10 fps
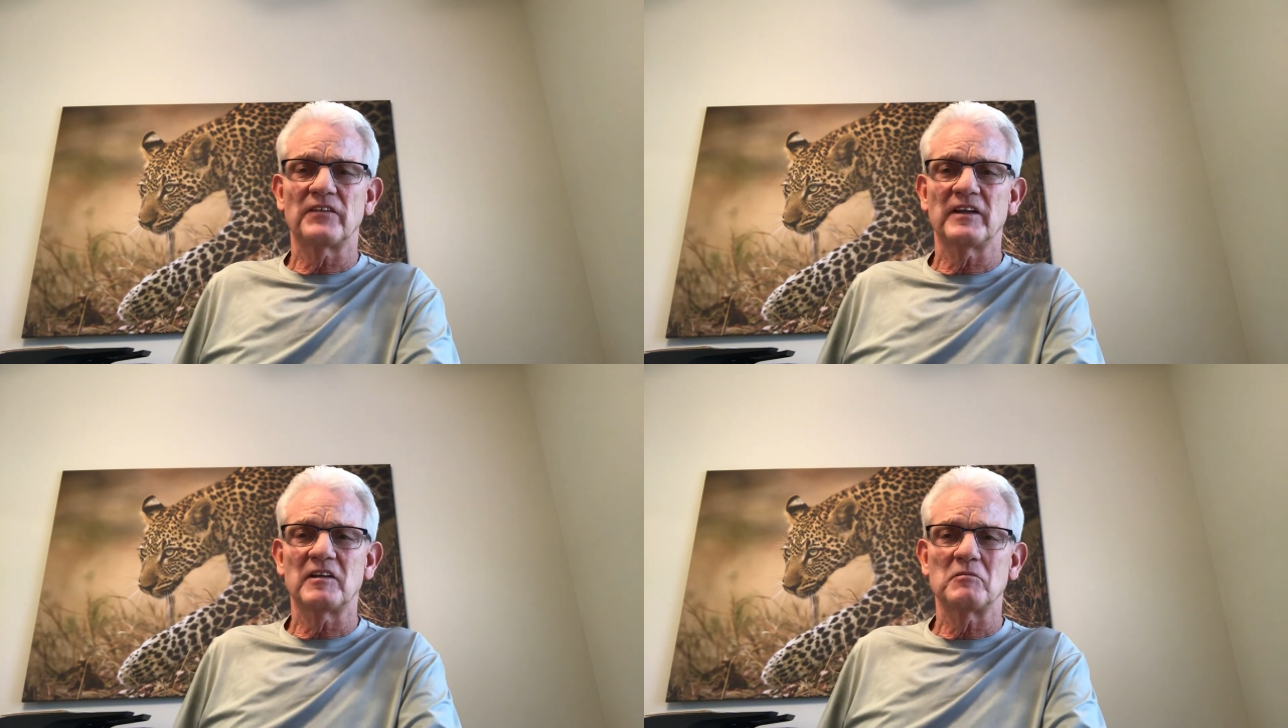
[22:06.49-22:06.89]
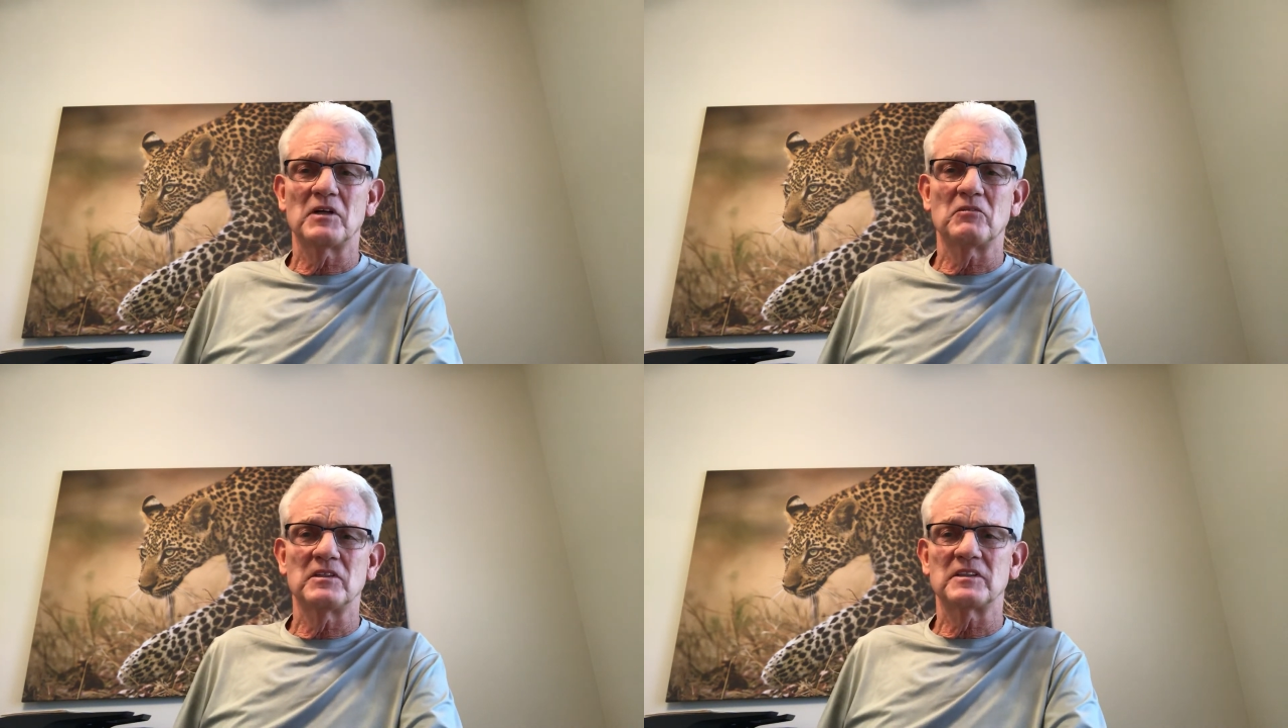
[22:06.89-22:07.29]
thinking
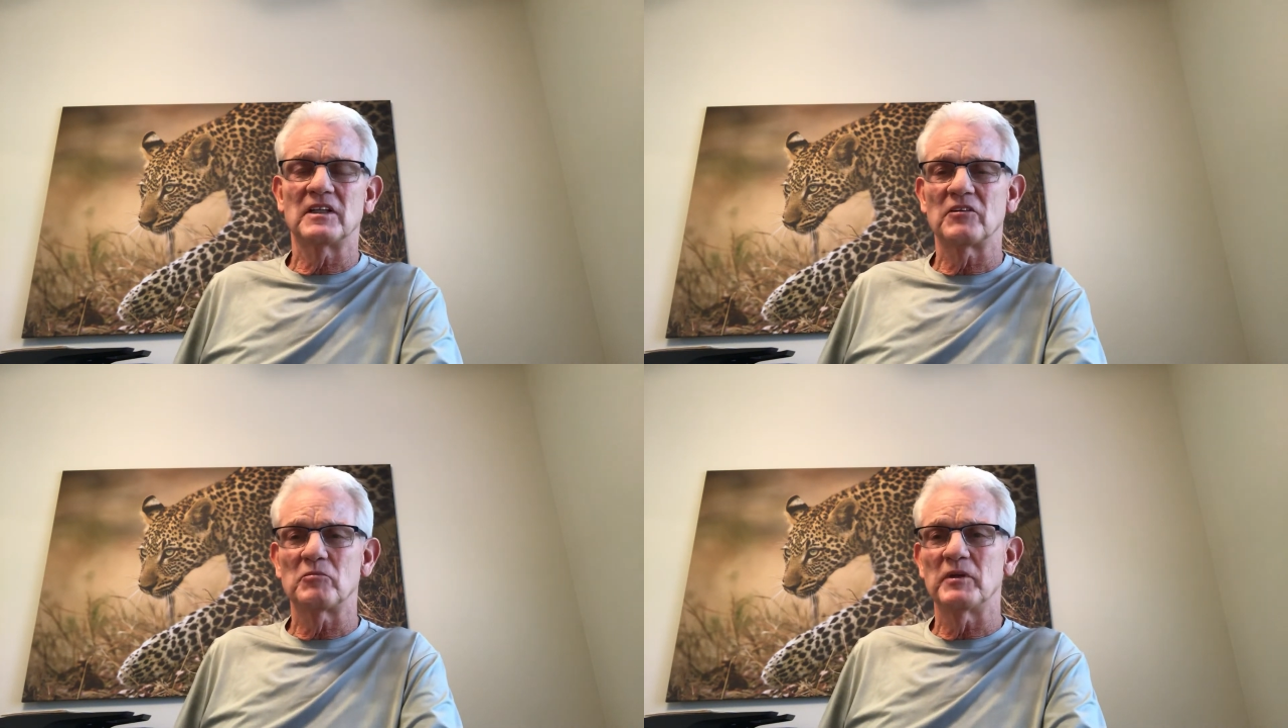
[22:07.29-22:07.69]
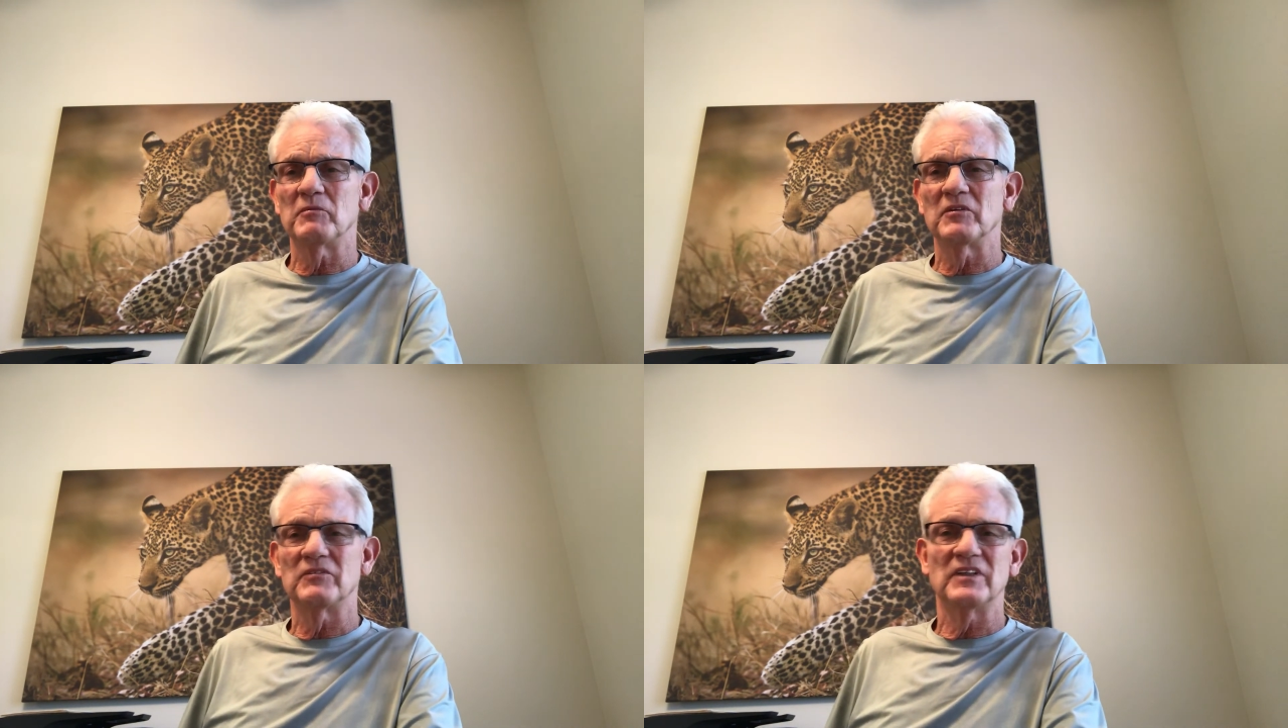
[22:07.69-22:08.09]
about what other
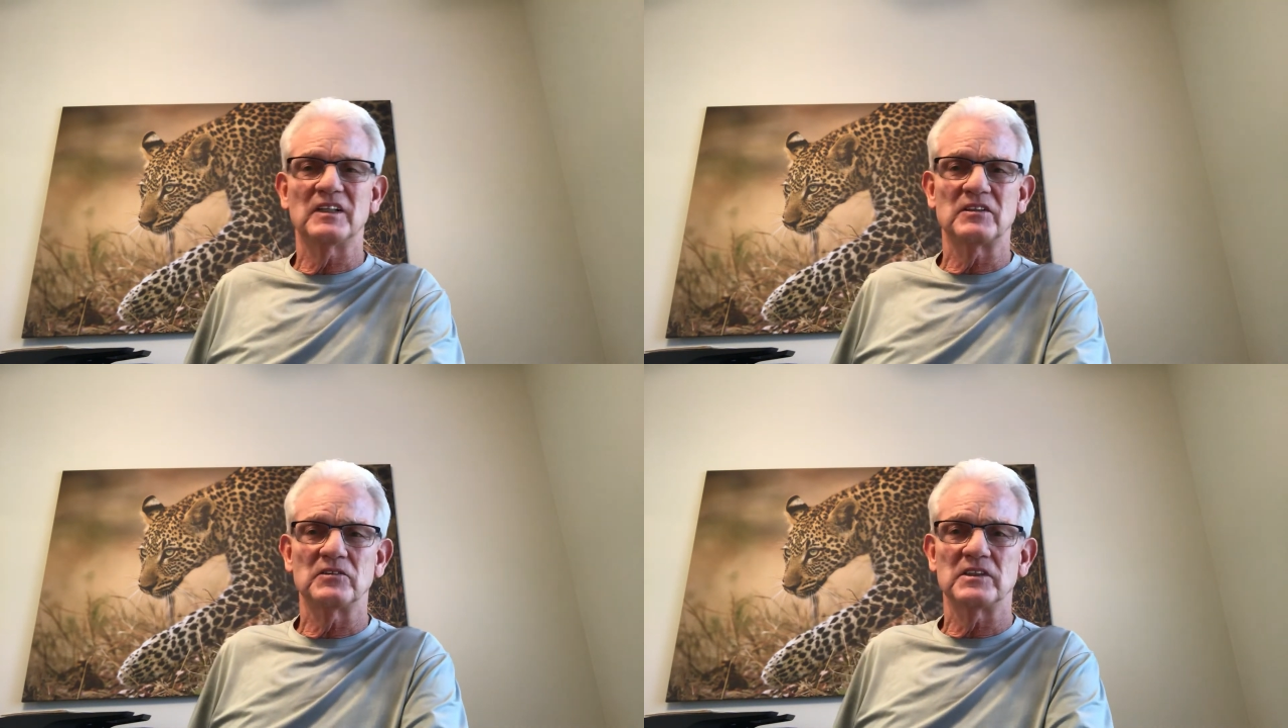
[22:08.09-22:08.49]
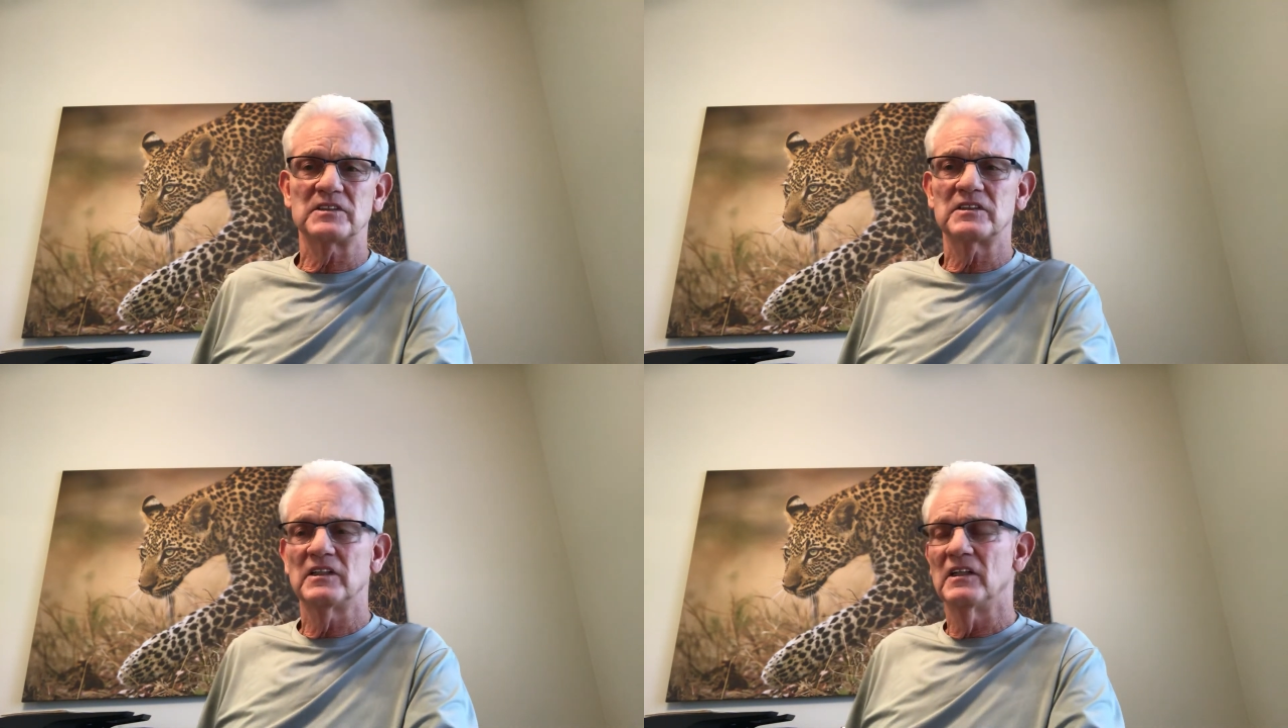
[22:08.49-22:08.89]
people have done to us.